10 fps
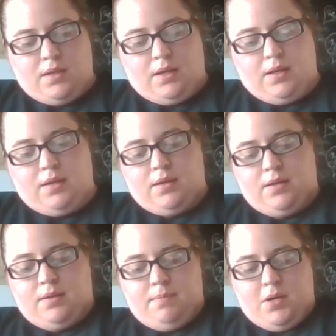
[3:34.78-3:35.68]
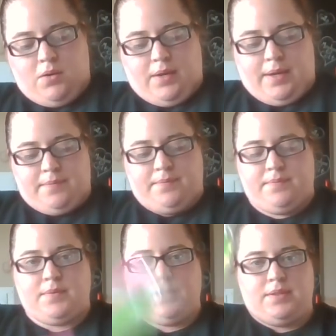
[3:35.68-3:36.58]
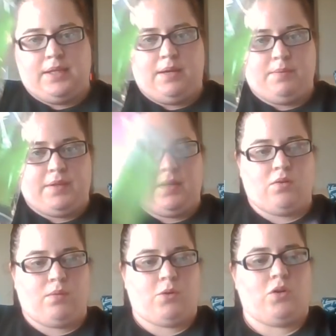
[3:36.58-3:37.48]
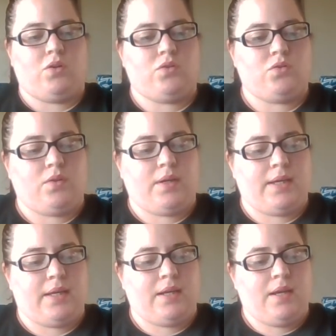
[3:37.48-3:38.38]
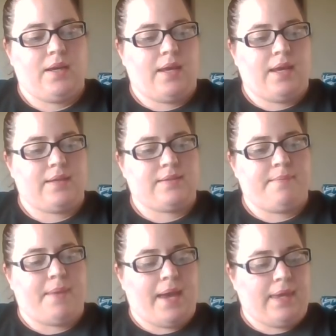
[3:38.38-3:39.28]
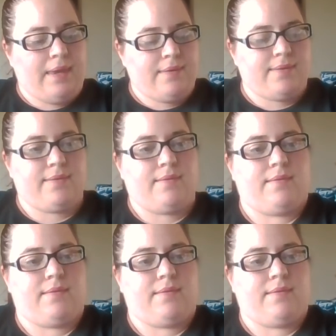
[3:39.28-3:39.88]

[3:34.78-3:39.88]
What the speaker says: Okay. Did come with a normal toolkit and some baggies.